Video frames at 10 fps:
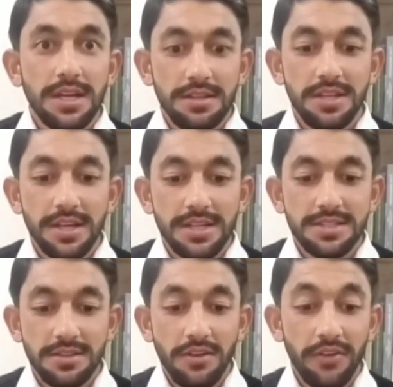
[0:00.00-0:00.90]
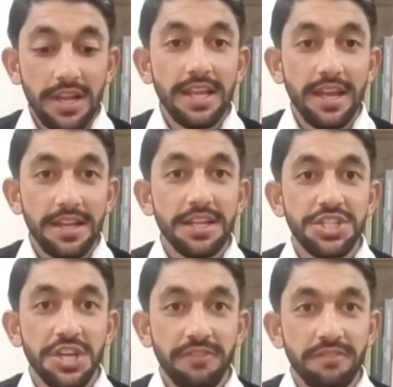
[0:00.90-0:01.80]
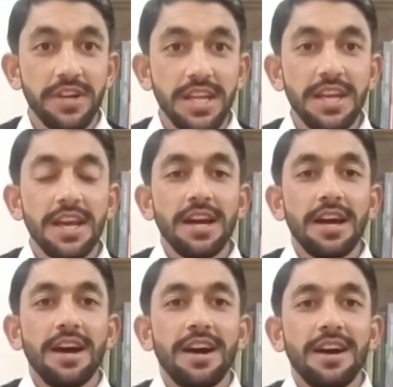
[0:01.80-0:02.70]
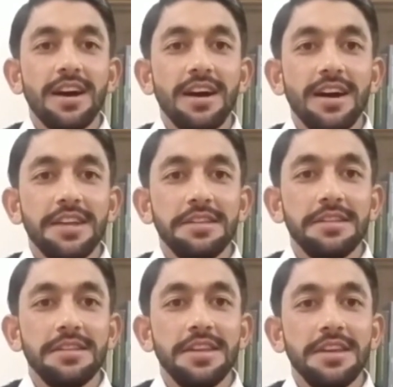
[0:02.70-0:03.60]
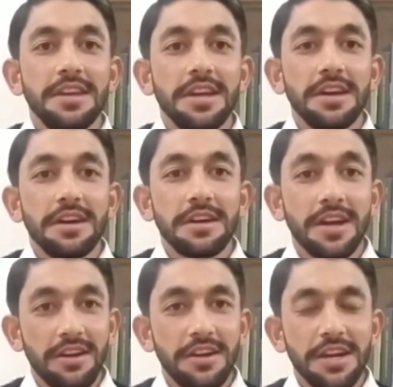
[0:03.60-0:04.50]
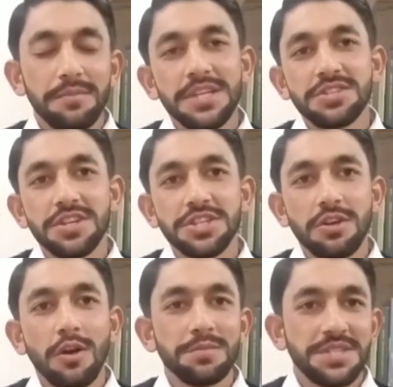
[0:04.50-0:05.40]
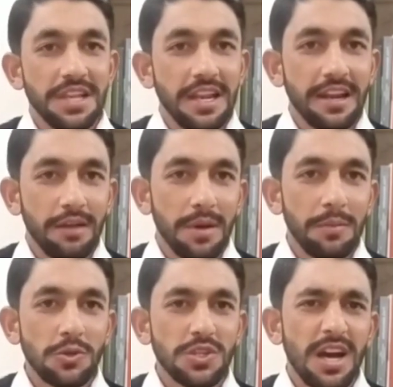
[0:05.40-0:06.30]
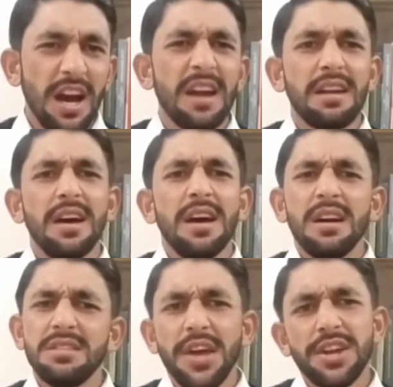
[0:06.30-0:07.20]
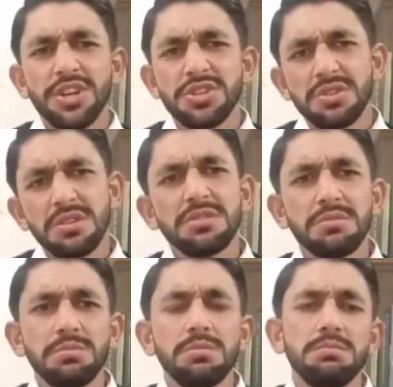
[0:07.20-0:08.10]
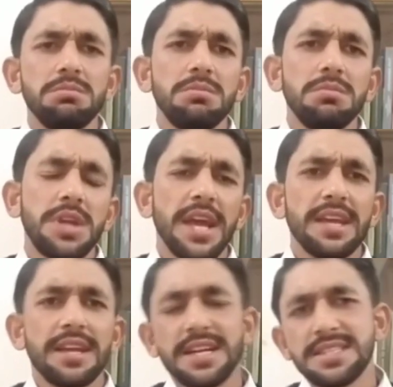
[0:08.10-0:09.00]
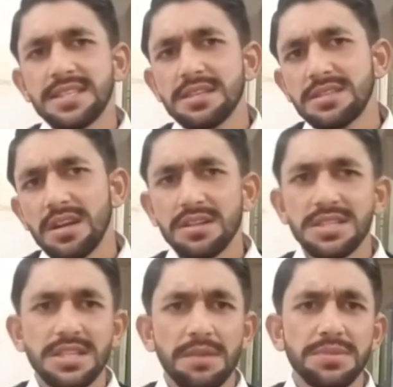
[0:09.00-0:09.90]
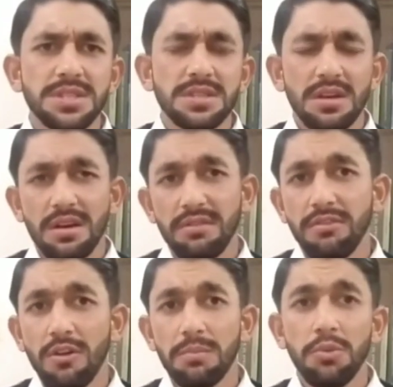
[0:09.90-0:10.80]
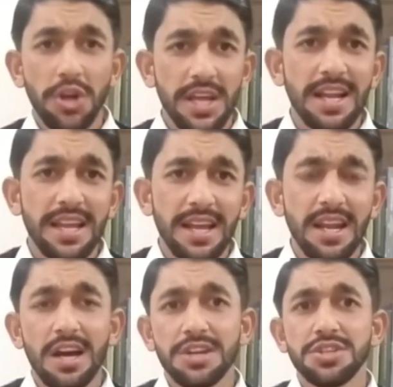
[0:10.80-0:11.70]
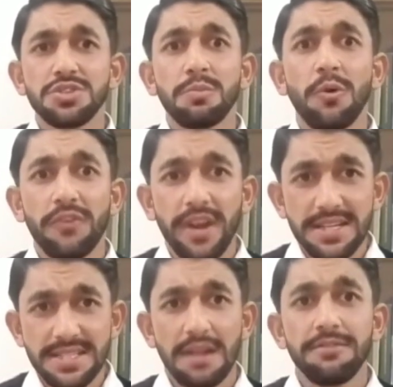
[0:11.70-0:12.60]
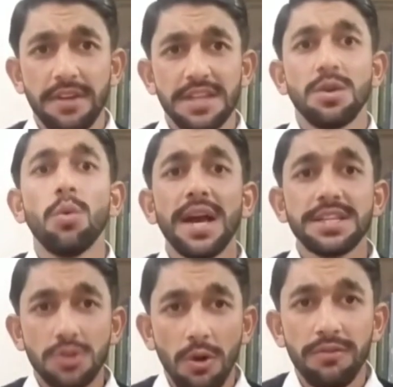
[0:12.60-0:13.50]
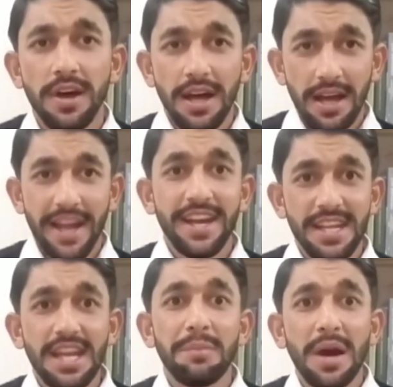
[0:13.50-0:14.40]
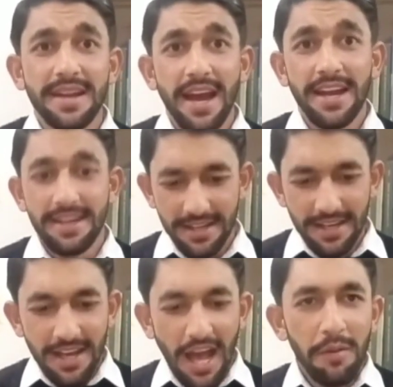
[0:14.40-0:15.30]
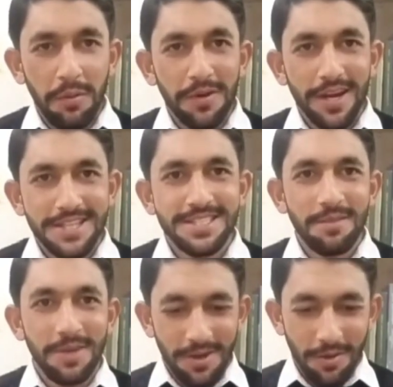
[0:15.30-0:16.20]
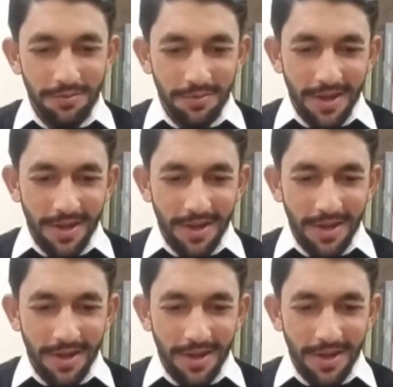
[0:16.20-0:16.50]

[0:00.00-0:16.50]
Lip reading: there is really any genuinity in the current administration of Cyril Ramaphosa, or they are just taking certain steps for political gain, or just to portray itself as a voice of anti-apartheid. However, it's a matter of